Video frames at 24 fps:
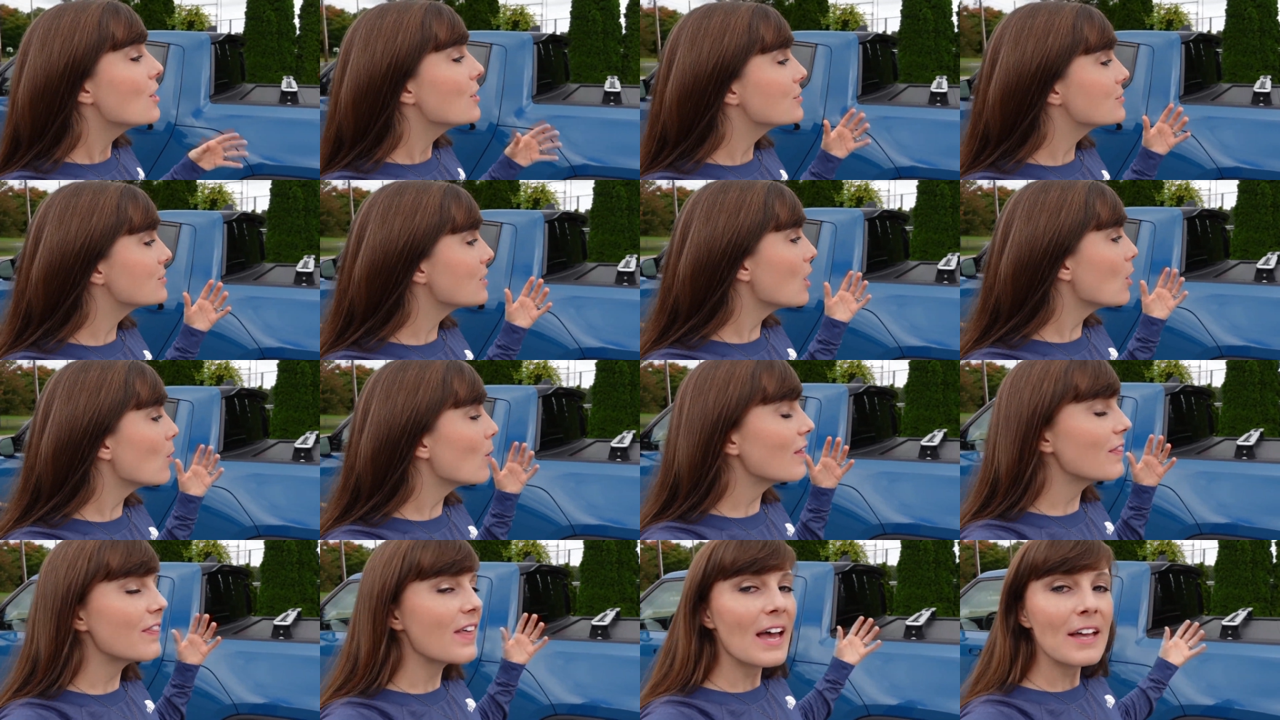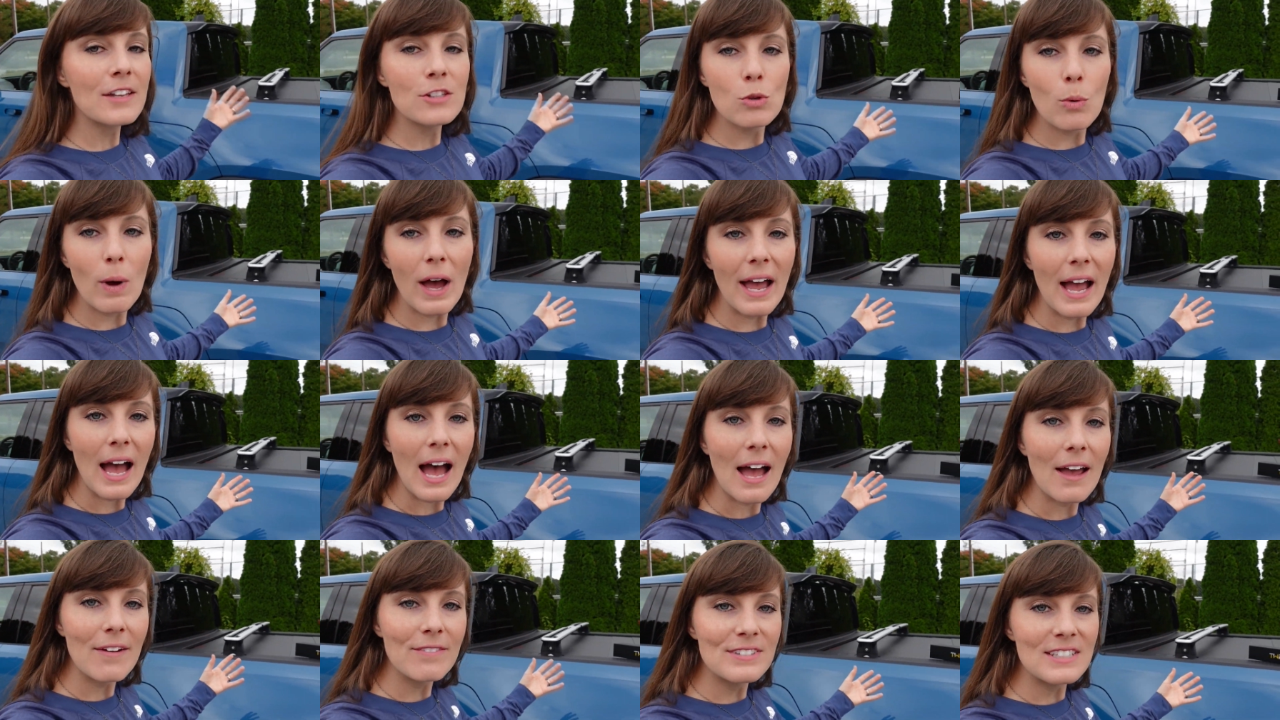So that's why
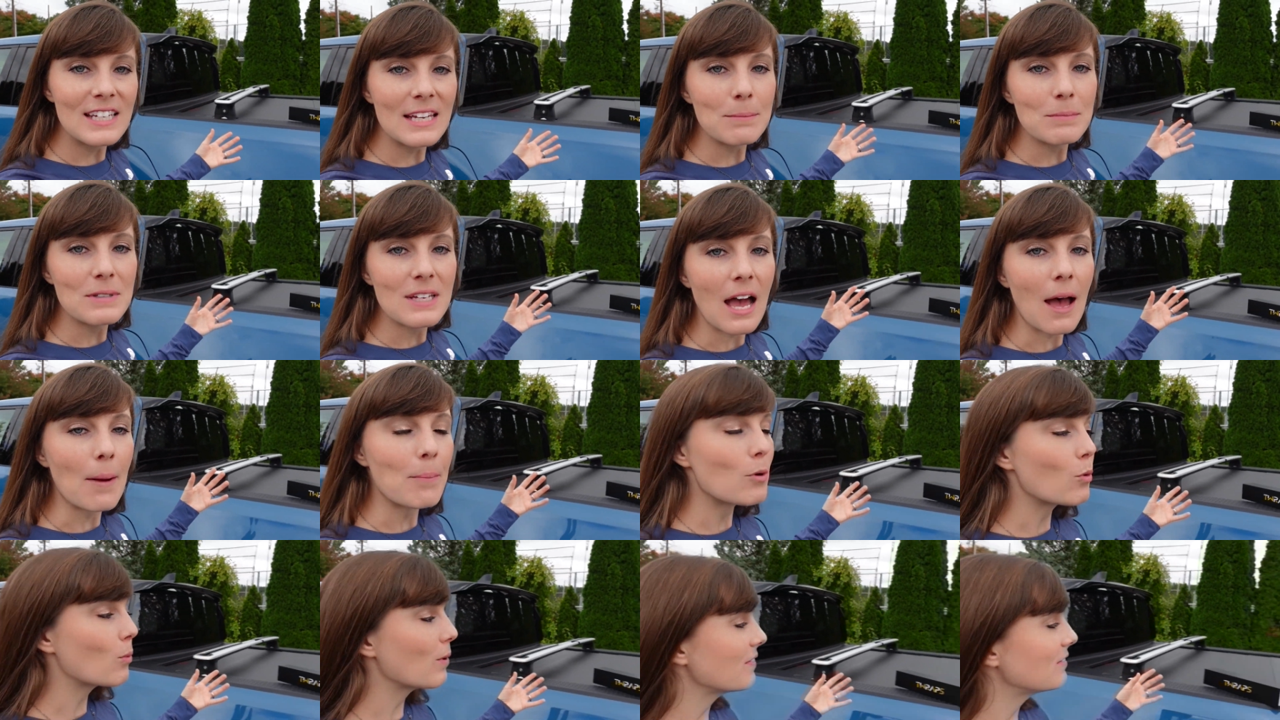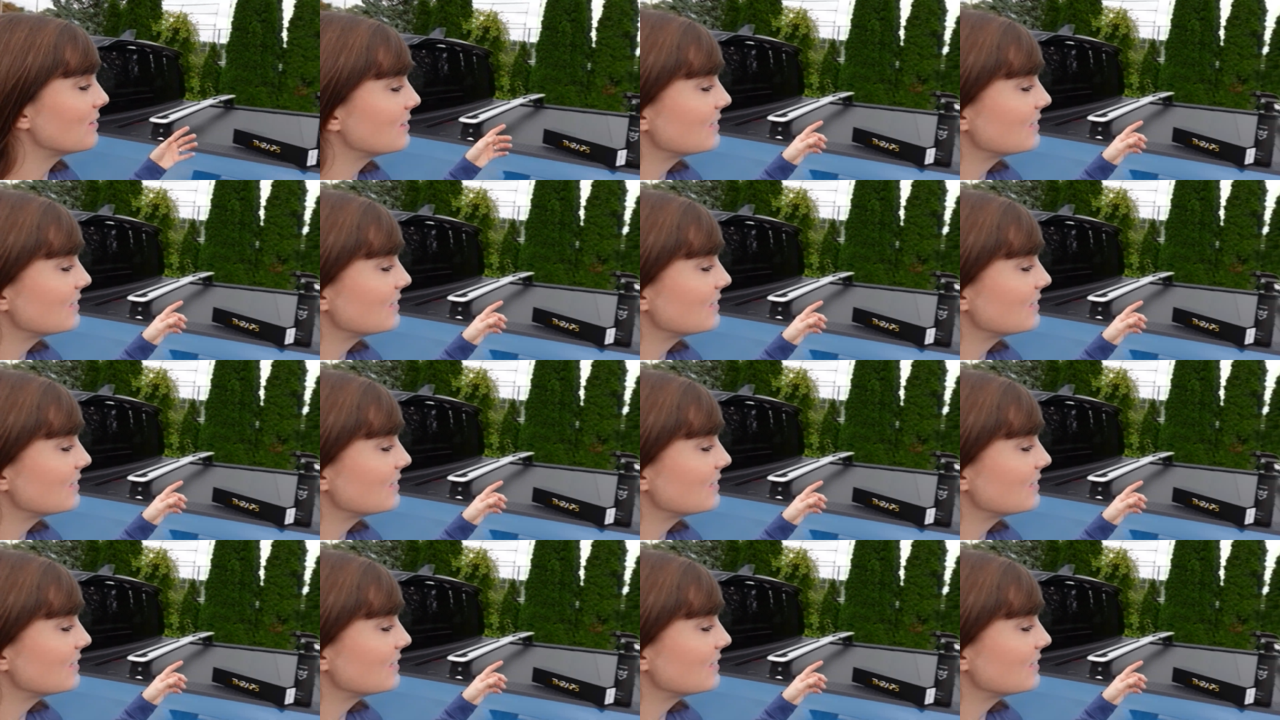I've teamed up with